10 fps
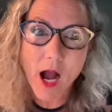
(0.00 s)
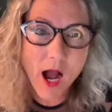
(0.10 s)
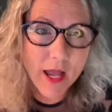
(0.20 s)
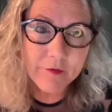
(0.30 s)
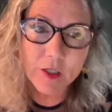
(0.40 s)

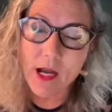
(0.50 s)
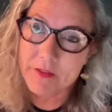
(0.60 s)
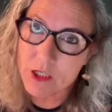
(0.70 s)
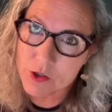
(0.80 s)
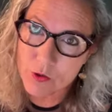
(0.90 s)
I
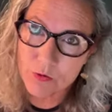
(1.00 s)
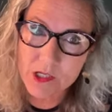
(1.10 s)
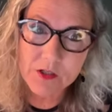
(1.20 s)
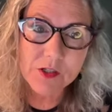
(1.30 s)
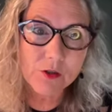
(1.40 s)
forgot that
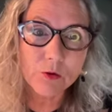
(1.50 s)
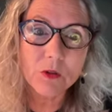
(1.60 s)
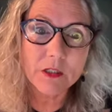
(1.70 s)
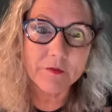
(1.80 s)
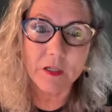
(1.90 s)
Julia
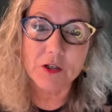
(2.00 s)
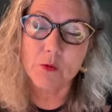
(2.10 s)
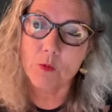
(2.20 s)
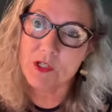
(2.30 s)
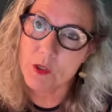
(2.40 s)

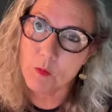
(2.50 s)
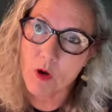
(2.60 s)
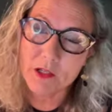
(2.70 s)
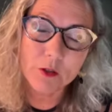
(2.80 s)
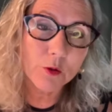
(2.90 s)
Schoolafish was the
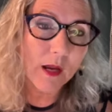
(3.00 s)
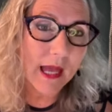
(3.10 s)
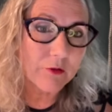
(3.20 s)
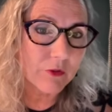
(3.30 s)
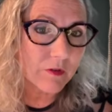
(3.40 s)
one who
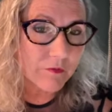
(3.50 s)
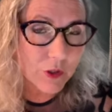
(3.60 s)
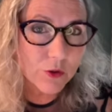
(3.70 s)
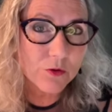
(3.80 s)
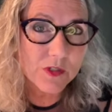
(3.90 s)
had
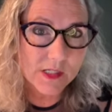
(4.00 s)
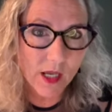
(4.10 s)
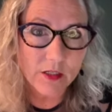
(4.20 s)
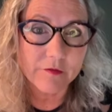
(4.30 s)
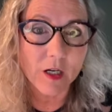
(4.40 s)
reviewed
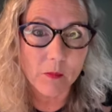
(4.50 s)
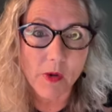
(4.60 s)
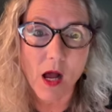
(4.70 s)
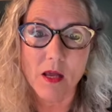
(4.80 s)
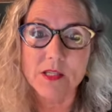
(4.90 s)
Son of
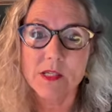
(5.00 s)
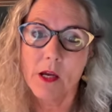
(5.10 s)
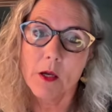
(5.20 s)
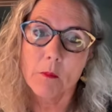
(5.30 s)
Hamas